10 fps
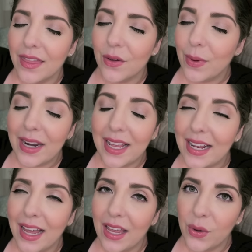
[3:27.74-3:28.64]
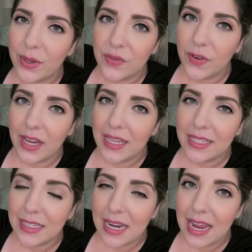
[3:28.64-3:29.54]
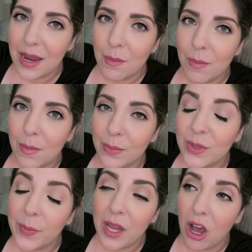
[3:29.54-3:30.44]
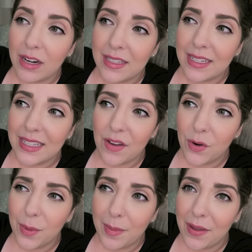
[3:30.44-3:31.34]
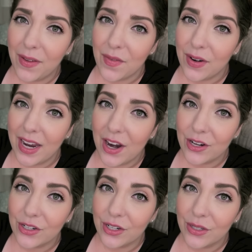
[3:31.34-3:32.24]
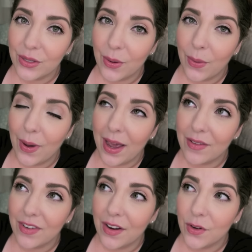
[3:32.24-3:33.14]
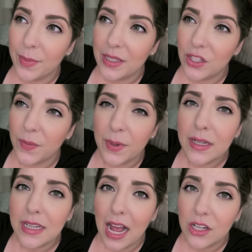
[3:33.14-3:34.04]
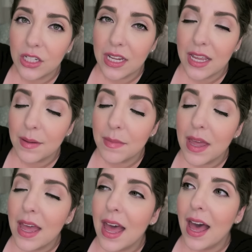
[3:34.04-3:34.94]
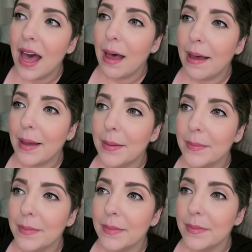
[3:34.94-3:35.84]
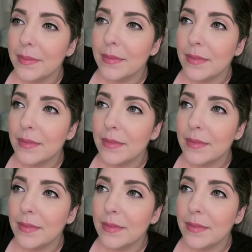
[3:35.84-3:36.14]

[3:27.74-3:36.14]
the redhead guy, I always forget his name. To be honest, he's never been my favorite character, so I've never been super attached to him. Um,